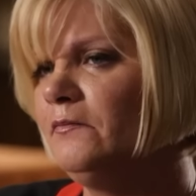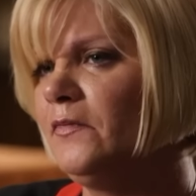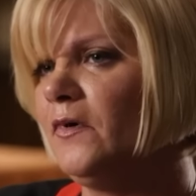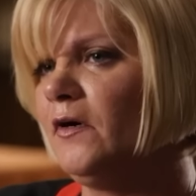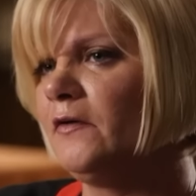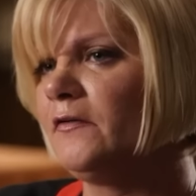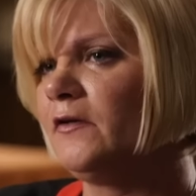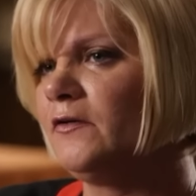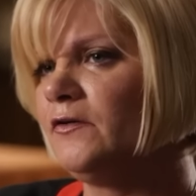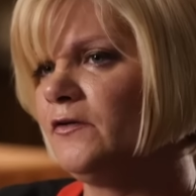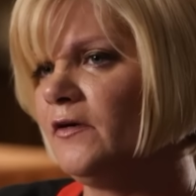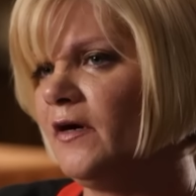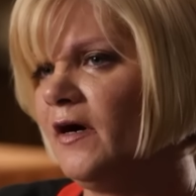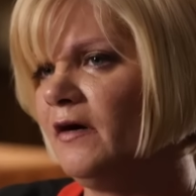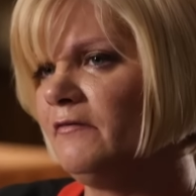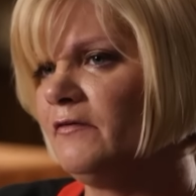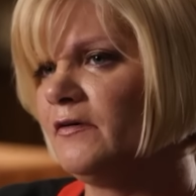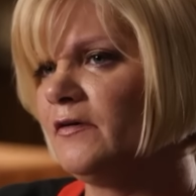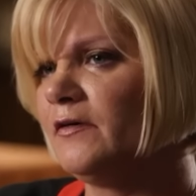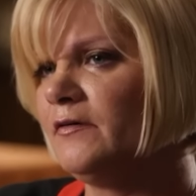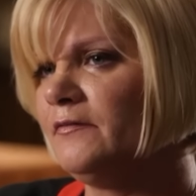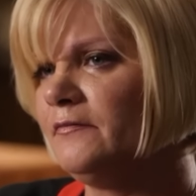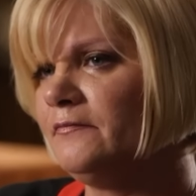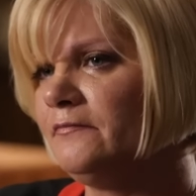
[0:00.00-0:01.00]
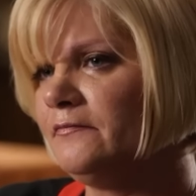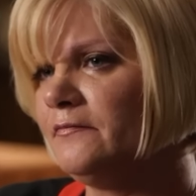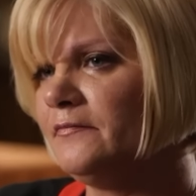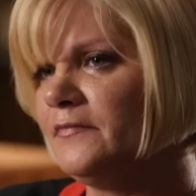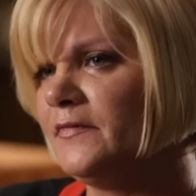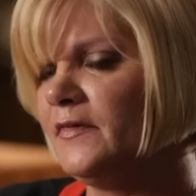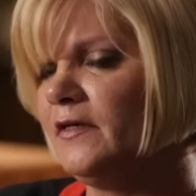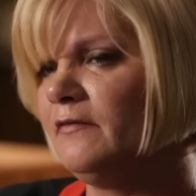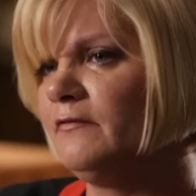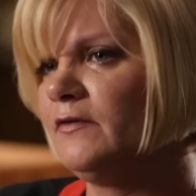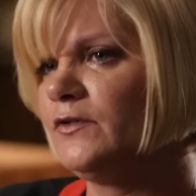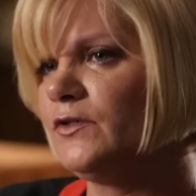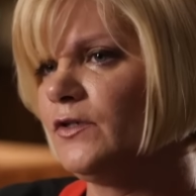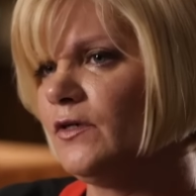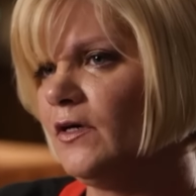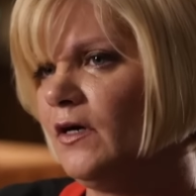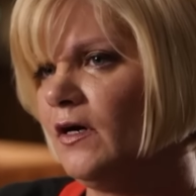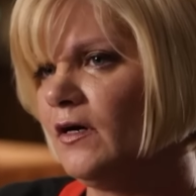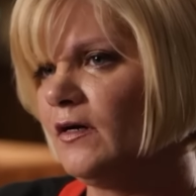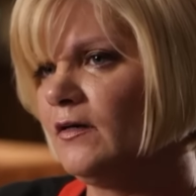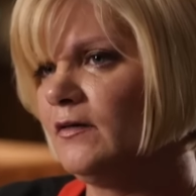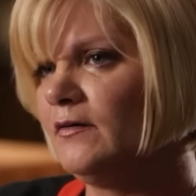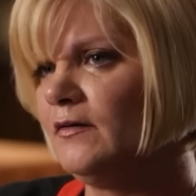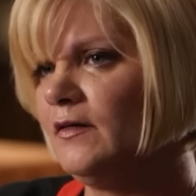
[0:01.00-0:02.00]
bought the driver of the
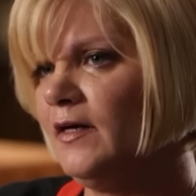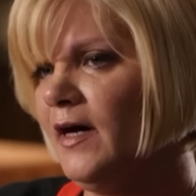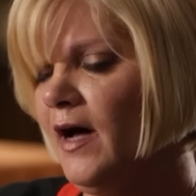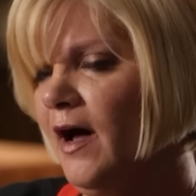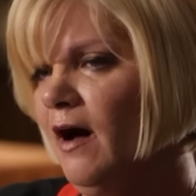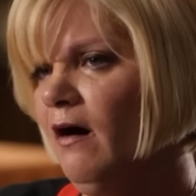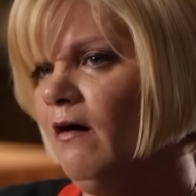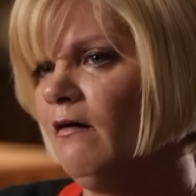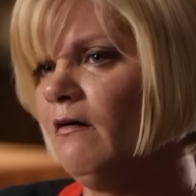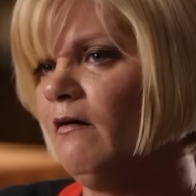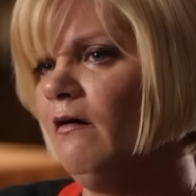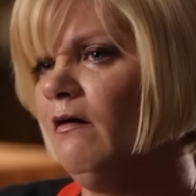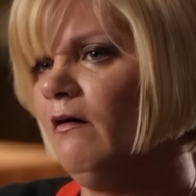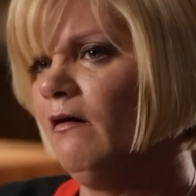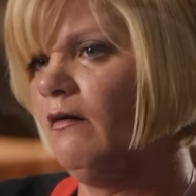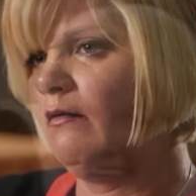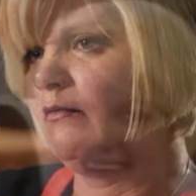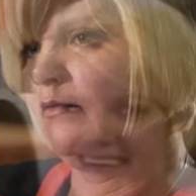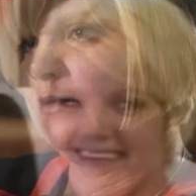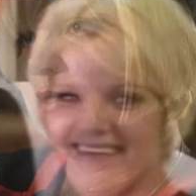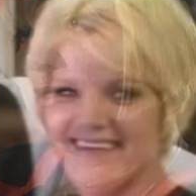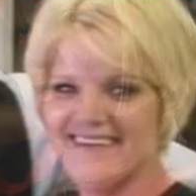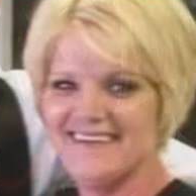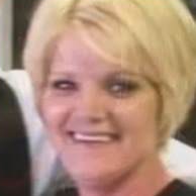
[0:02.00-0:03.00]
truck alcohol.